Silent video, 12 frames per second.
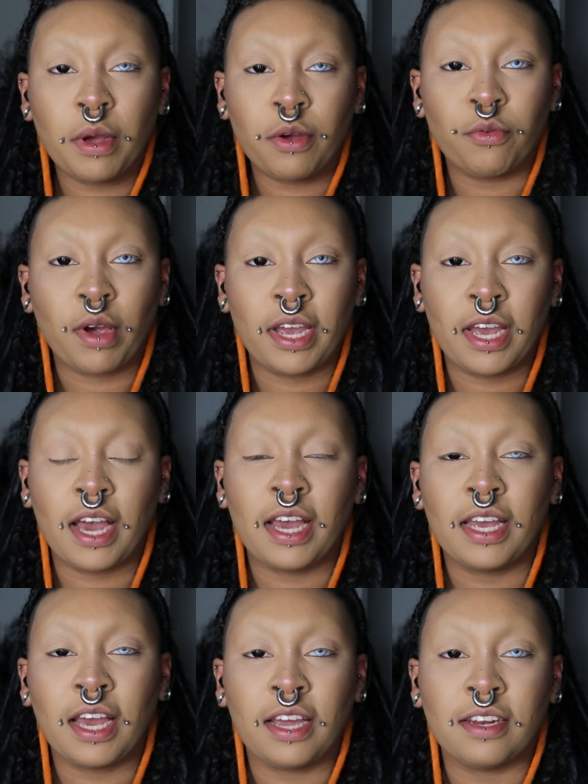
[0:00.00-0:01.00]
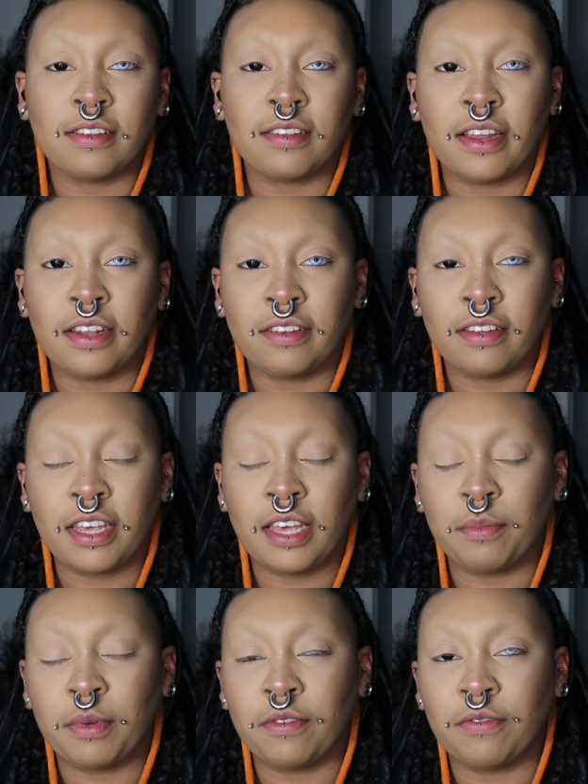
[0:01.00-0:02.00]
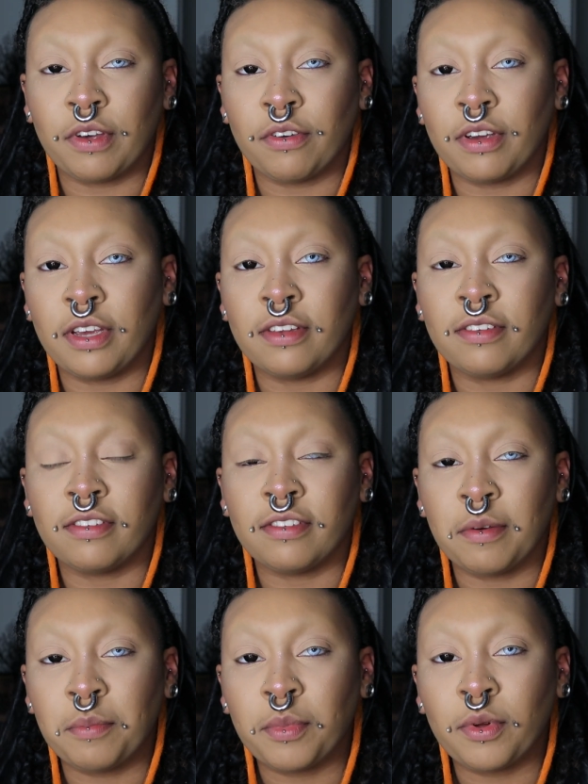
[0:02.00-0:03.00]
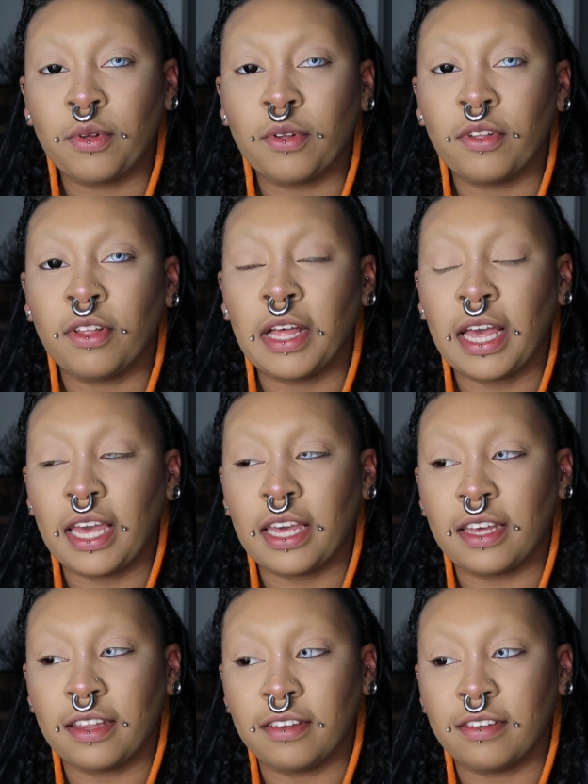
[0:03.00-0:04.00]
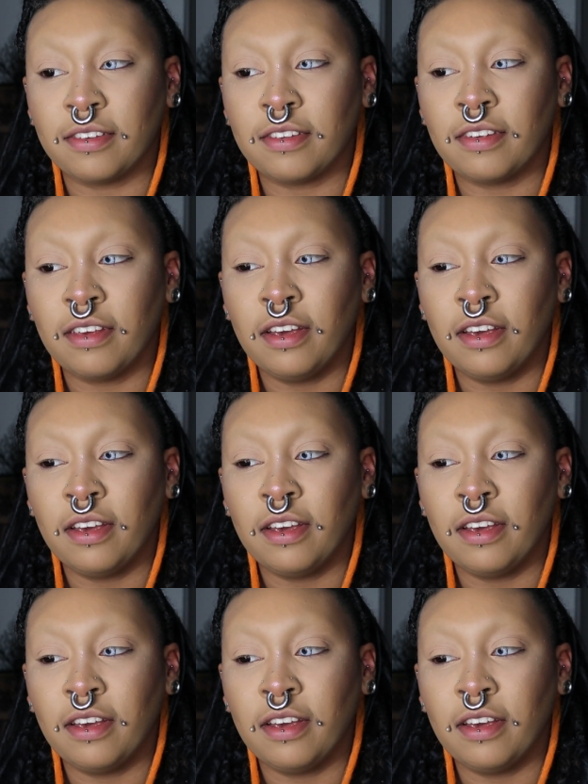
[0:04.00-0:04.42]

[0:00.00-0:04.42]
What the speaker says: my right eye, I decided to keep it very simple and